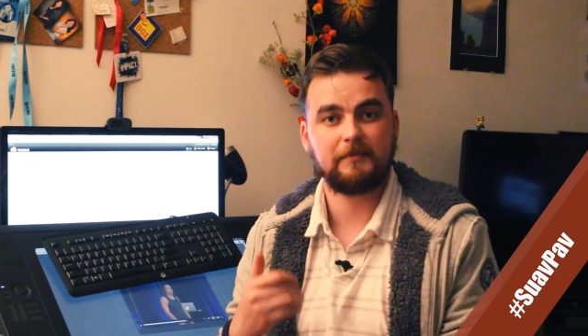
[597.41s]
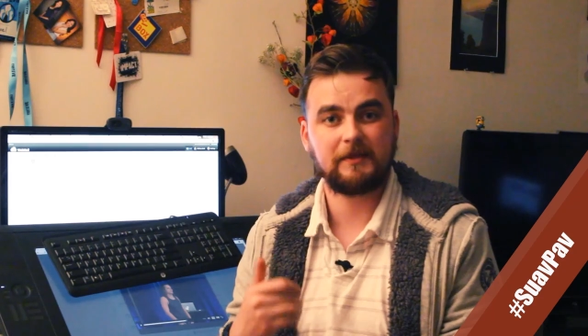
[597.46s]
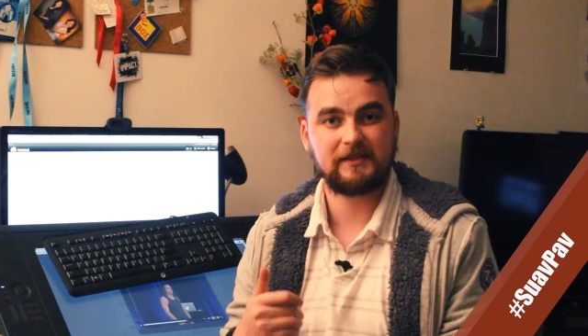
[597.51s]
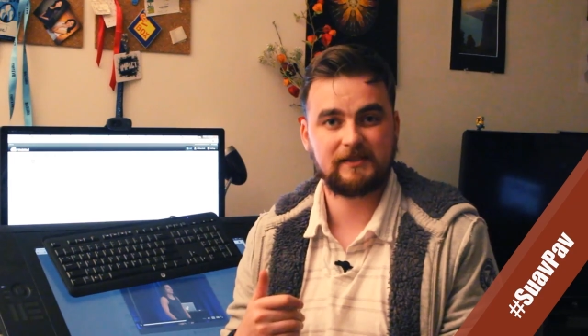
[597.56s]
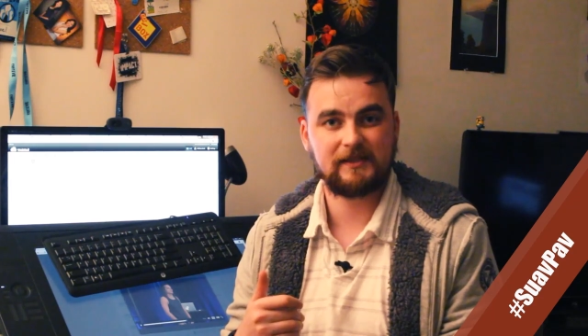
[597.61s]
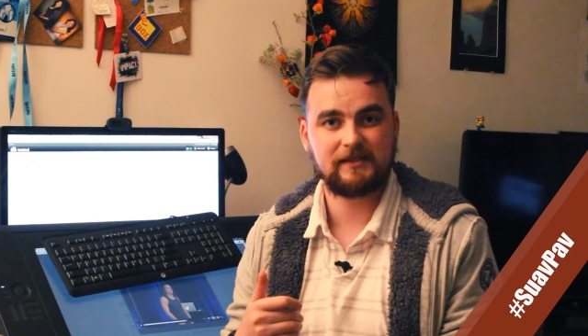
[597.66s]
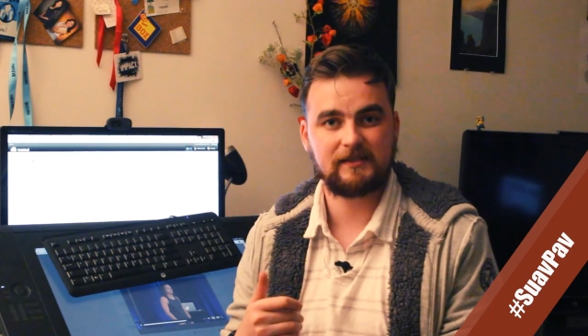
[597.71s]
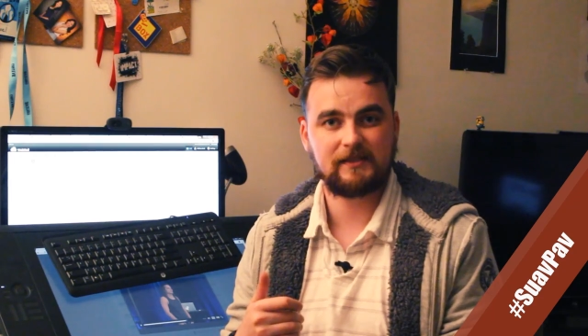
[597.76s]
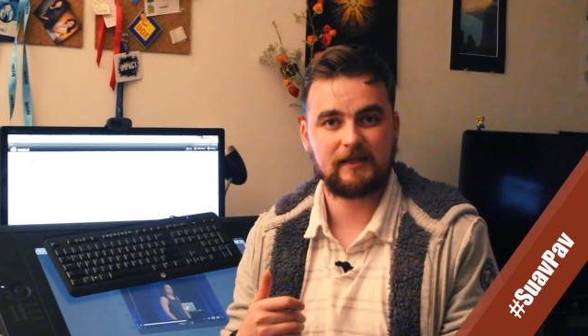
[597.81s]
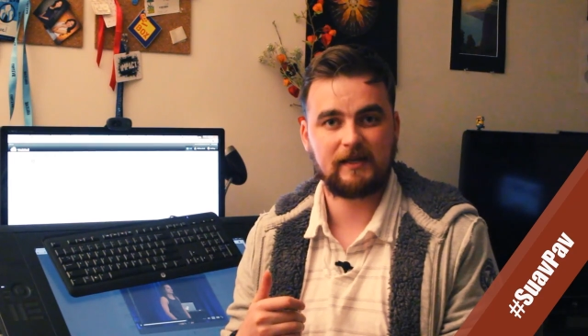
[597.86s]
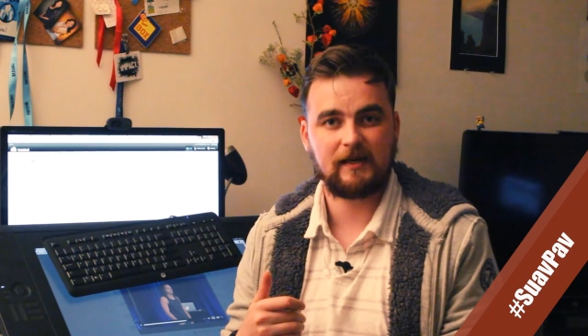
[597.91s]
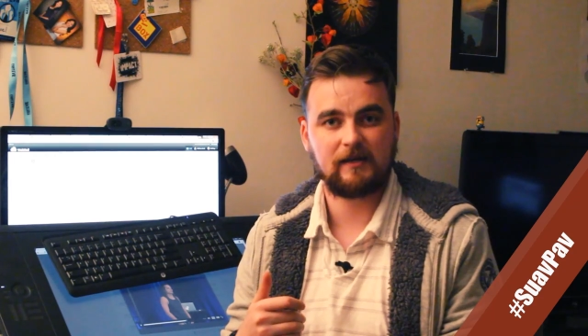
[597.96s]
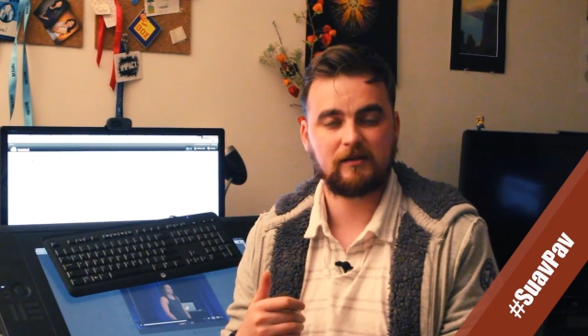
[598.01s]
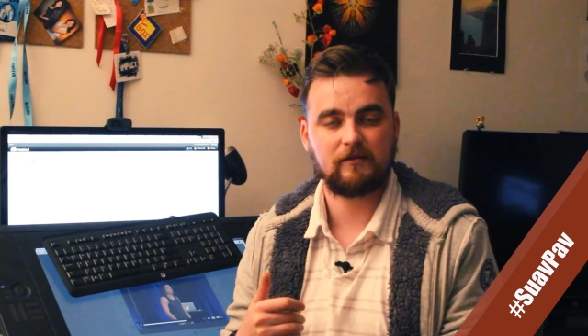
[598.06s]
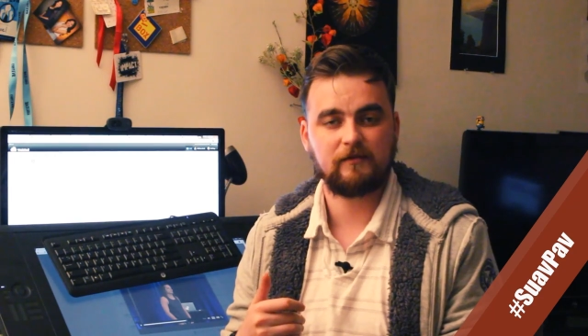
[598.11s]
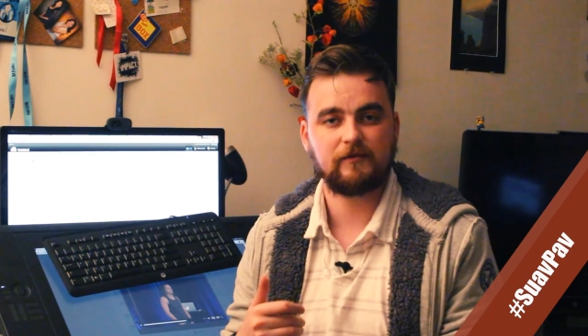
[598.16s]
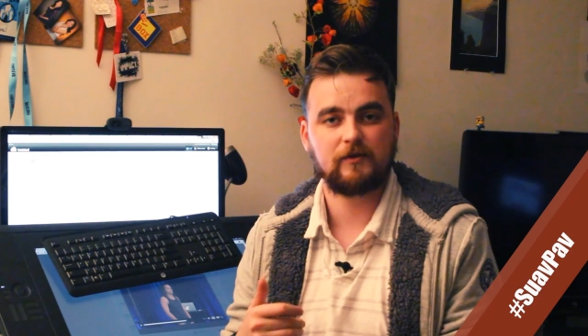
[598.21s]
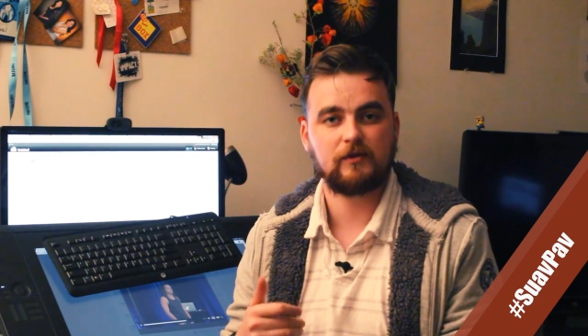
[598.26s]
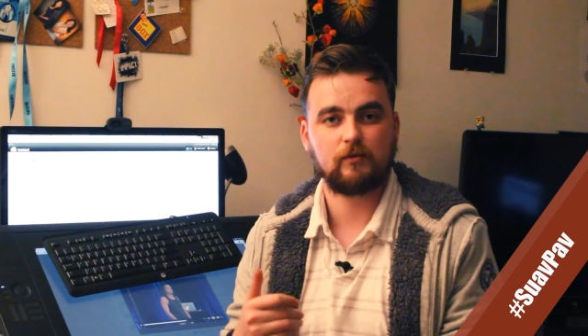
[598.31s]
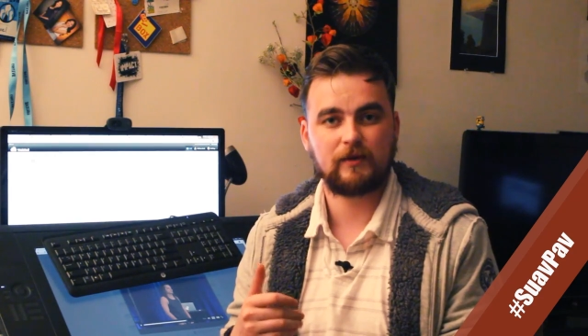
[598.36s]
business
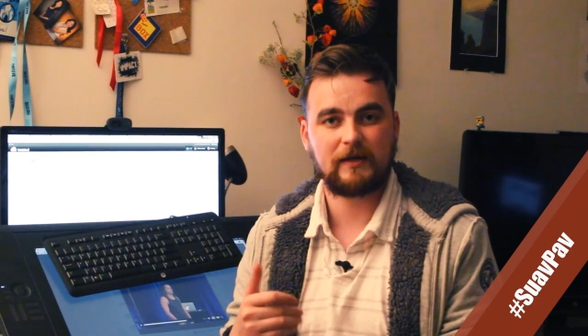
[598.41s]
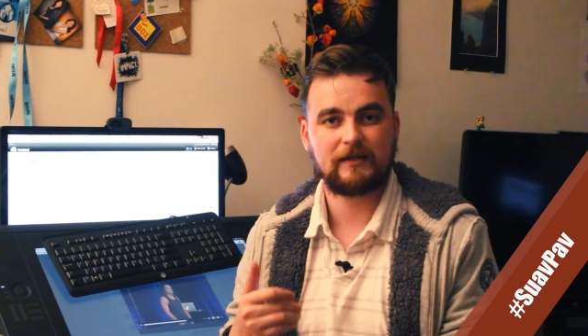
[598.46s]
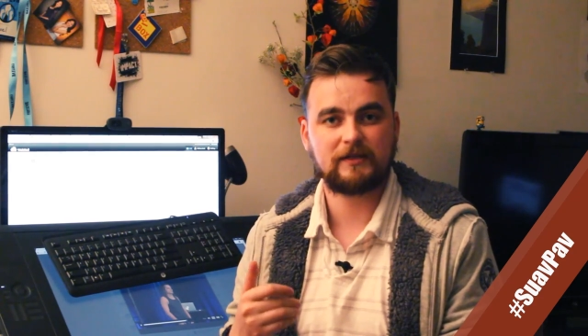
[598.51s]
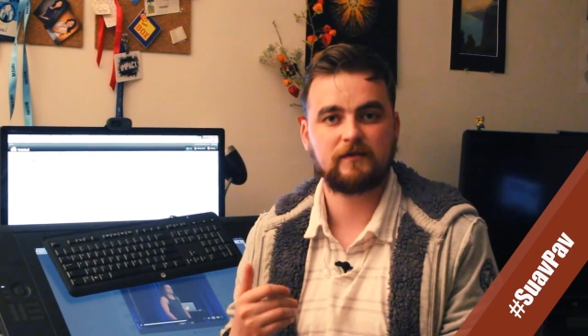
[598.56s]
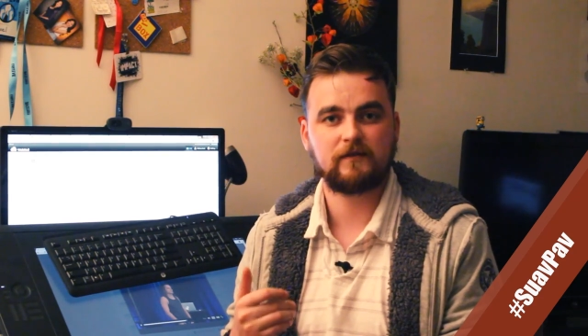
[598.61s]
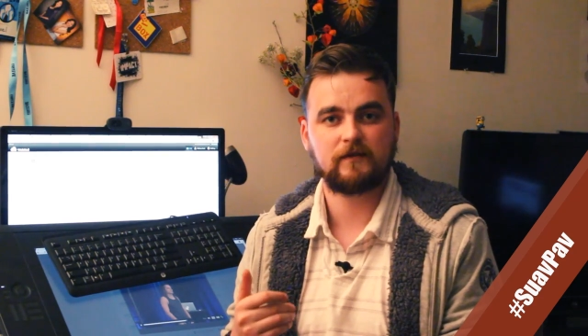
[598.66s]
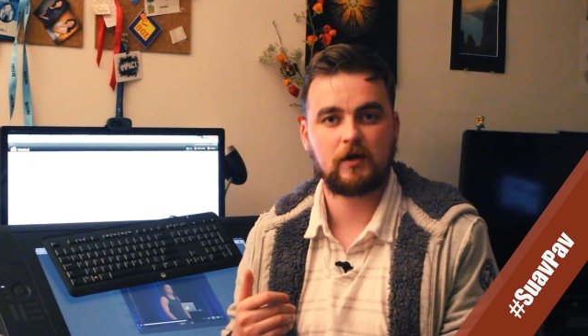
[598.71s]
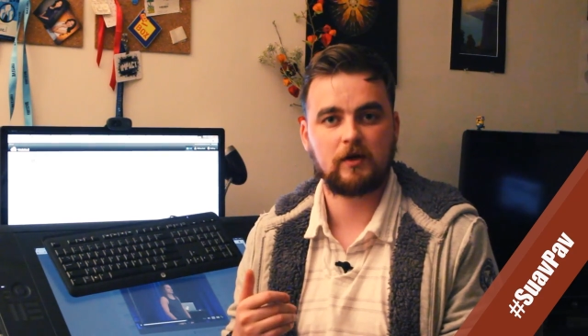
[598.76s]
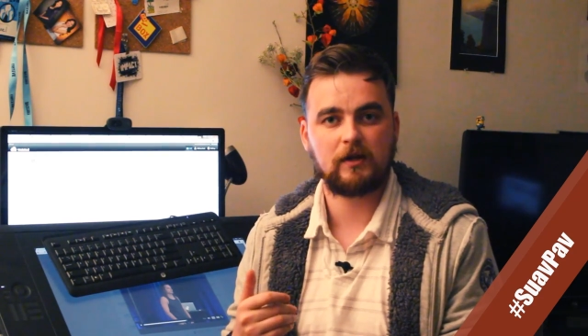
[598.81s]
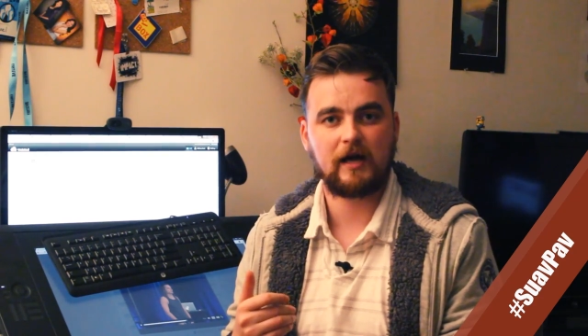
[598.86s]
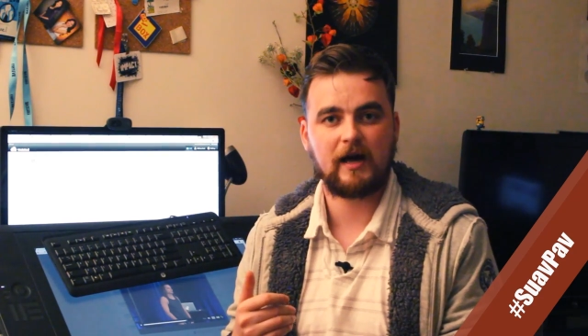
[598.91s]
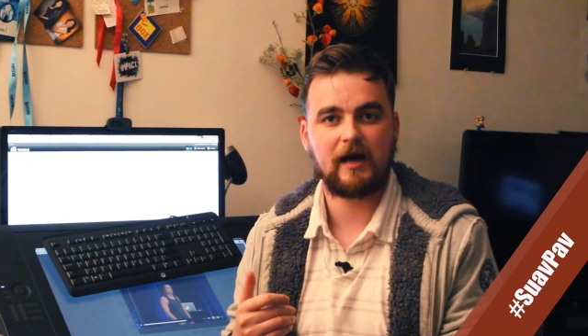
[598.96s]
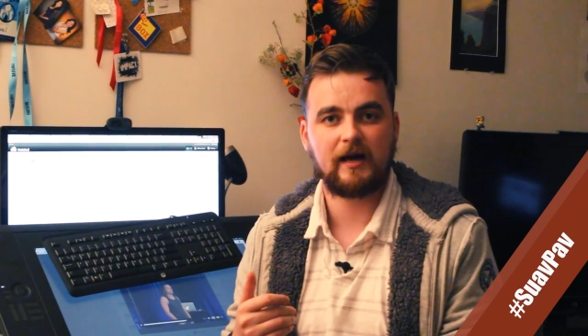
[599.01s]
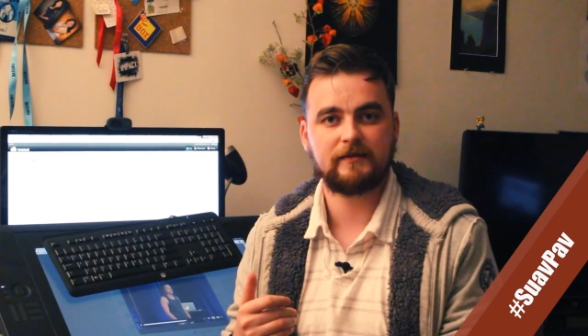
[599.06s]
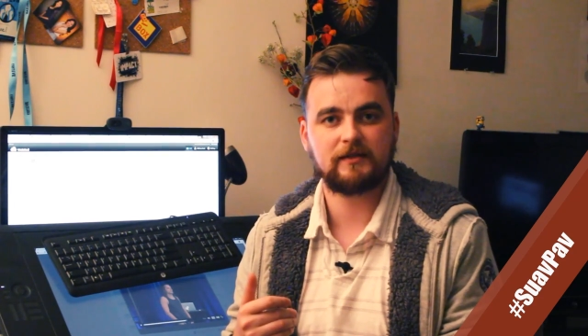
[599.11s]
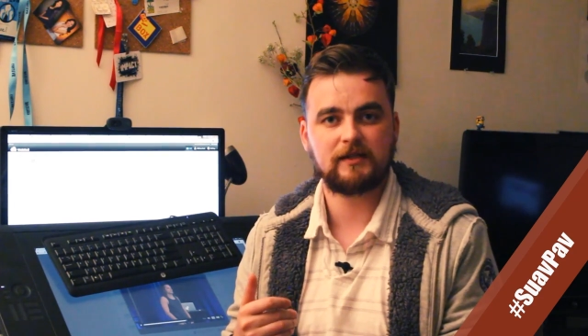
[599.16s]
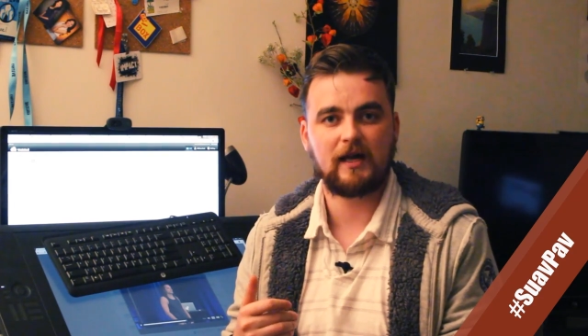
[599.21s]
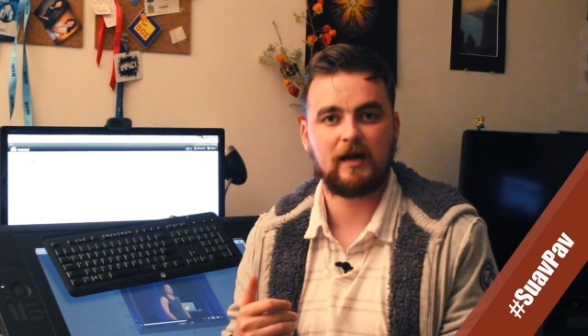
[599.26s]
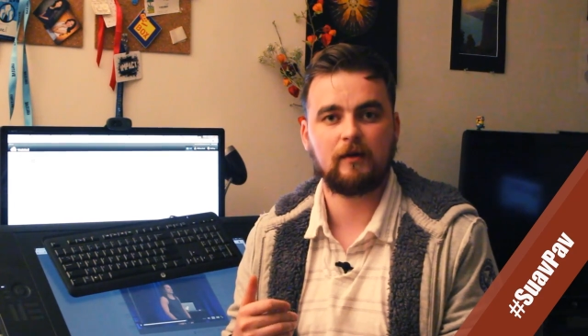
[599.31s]
together, for the rest of our lives,